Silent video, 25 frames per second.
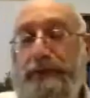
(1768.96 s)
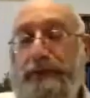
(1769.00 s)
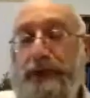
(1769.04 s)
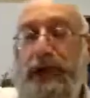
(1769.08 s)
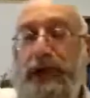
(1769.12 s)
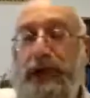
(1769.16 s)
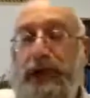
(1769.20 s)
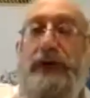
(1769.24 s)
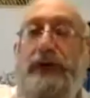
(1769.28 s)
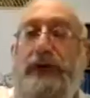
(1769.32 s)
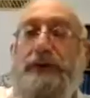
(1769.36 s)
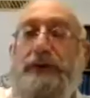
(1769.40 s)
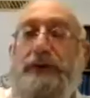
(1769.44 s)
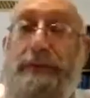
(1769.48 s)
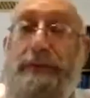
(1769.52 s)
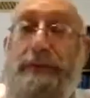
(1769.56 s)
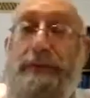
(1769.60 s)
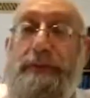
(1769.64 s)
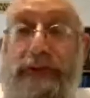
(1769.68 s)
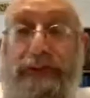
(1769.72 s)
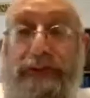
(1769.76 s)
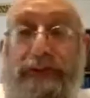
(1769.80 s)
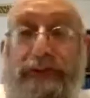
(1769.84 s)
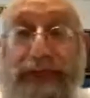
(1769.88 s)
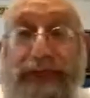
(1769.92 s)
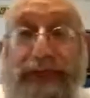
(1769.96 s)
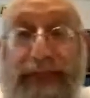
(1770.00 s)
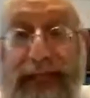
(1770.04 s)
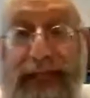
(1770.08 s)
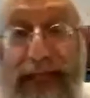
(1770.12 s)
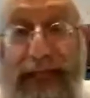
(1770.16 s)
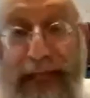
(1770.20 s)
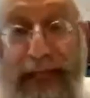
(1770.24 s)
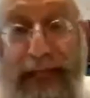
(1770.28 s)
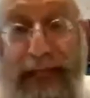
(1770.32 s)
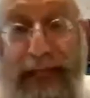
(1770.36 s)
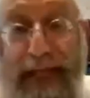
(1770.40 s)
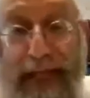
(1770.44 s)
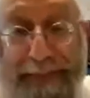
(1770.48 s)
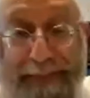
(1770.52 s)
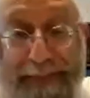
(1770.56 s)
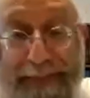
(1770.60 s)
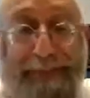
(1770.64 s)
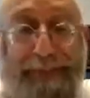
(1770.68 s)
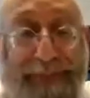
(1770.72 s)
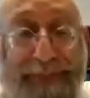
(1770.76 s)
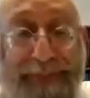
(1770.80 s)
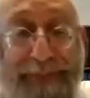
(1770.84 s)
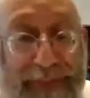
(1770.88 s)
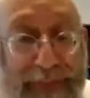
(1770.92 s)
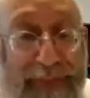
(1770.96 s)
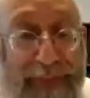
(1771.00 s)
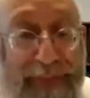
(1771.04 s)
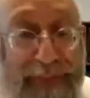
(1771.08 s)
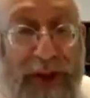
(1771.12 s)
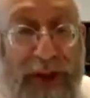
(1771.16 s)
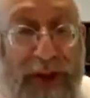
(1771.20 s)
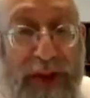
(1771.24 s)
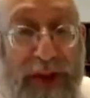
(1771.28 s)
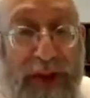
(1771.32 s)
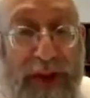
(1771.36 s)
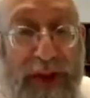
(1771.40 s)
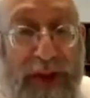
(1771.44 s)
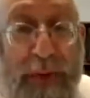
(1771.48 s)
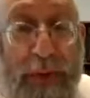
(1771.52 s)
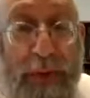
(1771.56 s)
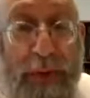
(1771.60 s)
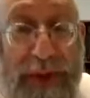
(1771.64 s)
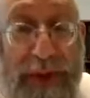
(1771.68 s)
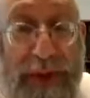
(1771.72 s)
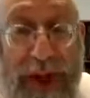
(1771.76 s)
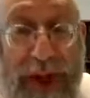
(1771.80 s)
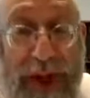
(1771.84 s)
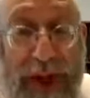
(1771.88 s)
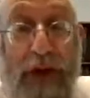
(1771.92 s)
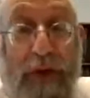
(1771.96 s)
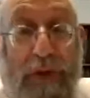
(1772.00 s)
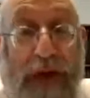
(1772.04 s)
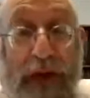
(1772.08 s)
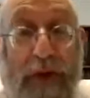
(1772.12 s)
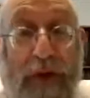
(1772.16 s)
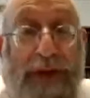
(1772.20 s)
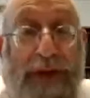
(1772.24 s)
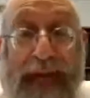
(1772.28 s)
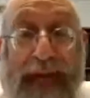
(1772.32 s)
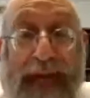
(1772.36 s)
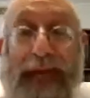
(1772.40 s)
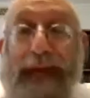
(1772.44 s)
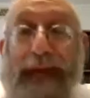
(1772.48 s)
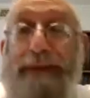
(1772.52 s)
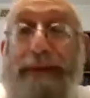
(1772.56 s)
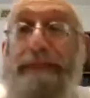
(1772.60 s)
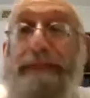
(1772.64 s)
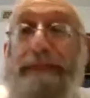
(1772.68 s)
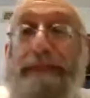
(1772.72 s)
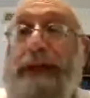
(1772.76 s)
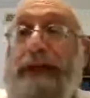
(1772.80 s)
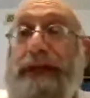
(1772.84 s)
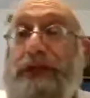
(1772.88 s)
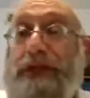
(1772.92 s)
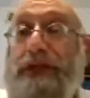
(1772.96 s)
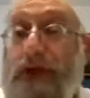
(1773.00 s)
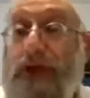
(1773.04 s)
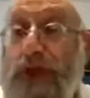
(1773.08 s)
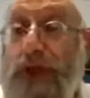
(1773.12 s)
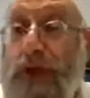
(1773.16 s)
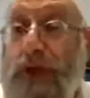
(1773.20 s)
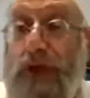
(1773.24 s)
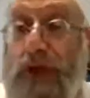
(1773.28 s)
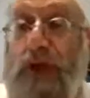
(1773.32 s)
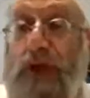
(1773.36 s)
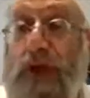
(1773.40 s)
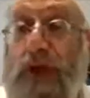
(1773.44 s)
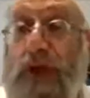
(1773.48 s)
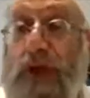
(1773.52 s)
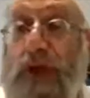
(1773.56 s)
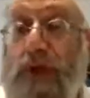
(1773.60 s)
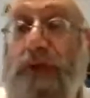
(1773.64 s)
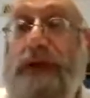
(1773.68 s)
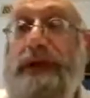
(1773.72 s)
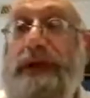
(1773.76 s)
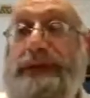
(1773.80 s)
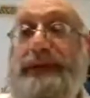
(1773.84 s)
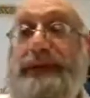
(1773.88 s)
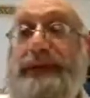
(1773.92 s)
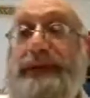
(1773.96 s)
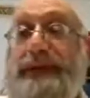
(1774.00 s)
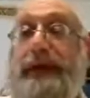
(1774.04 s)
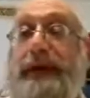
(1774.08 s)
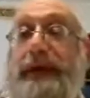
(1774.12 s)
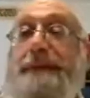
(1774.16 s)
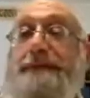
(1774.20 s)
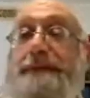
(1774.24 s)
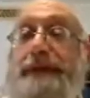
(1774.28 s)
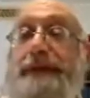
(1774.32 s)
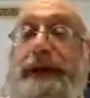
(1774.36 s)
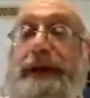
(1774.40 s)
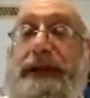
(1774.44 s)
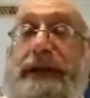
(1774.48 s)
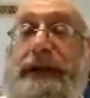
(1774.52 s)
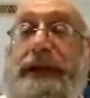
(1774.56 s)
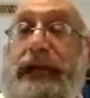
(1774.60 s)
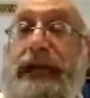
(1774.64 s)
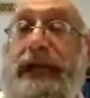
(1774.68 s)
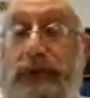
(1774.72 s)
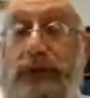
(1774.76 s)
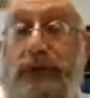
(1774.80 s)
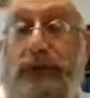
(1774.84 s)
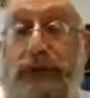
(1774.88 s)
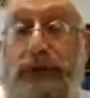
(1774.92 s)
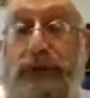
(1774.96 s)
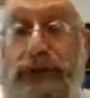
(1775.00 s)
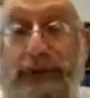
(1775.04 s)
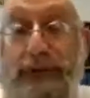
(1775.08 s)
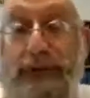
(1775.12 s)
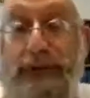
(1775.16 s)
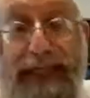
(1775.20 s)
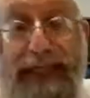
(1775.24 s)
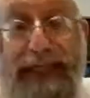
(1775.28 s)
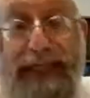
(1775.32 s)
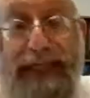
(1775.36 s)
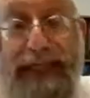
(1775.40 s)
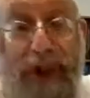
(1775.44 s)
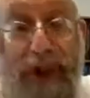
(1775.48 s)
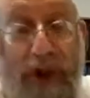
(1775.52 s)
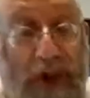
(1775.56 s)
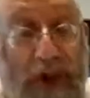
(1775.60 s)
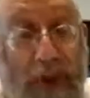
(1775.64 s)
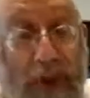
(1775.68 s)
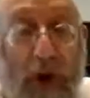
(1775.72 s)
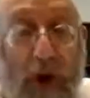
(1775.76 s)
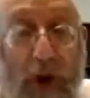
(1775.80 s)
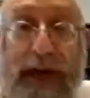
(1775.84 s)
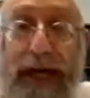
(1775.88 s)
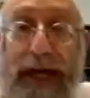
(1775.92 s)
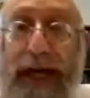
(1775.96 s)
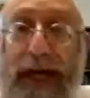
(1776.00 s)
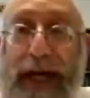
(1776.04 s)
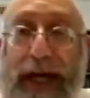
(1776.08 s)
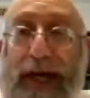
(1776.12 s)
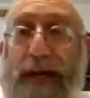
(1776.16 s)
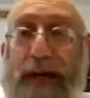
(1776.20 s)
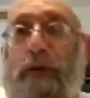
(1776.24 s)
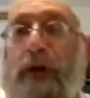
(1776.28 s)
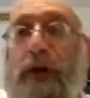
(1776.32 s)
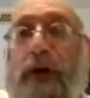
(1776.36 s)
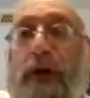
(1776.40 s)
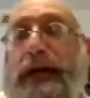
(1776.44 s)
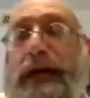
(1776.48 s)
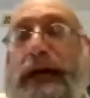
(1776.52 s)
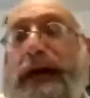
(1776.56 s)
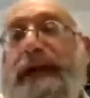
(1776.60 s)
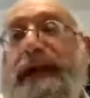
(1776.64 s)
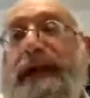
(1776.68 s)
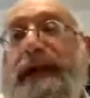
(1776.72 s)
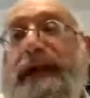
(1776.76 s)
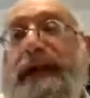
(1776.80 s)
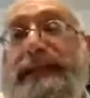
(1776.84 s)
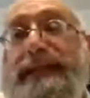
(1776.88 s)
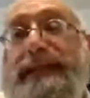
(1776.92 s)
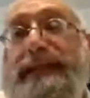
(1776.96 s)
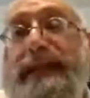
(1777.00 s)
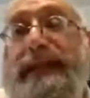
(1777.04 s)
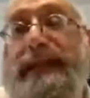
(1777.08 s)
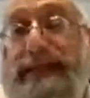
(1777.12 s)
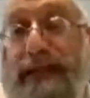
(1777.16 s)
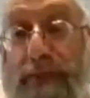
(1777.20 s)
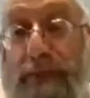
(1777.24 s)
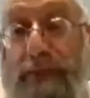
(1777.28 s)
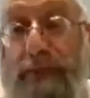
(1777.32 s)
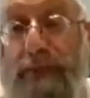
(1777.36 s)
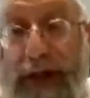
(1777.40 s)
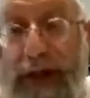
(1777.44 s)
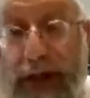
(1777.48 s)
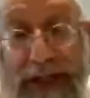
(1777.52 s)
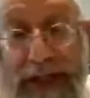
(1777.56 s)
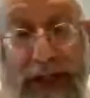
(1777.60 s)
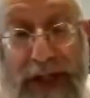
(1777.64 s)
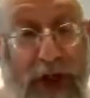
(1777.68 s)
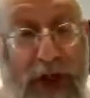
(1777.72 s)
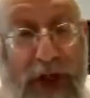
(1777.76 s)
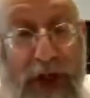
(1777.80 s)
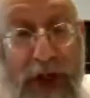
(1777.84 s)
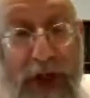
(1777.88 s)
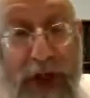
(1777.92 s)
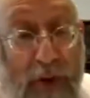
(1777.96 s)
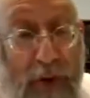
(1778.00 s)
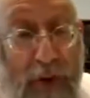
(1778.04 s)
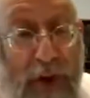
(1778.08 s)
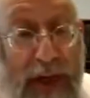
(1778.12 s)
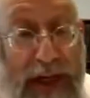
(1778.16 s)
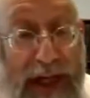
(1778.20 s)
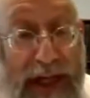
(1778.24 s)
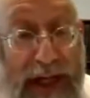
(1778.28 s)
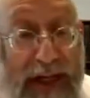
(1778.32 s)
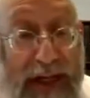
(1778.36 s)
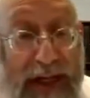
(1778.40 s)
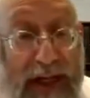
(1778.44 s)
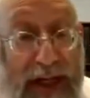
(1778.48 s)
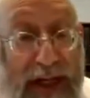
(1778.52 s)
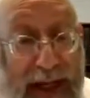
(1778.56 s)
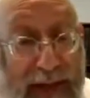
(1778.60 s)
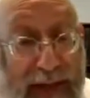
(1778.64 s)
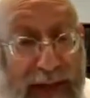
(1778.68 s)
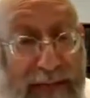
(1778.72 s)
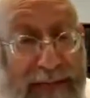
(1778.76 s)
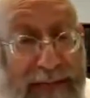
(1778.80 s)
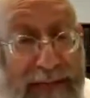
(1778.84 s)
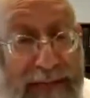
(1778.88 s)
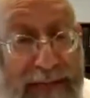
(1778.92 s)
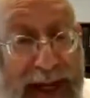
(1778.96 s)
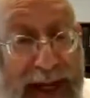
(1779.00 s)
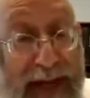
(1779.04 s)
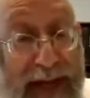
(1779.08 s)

achron on the previous eating was only when it became two separate eating units. And that's only when you walk out. Walk out and eat somewhere else, or walk out and come back.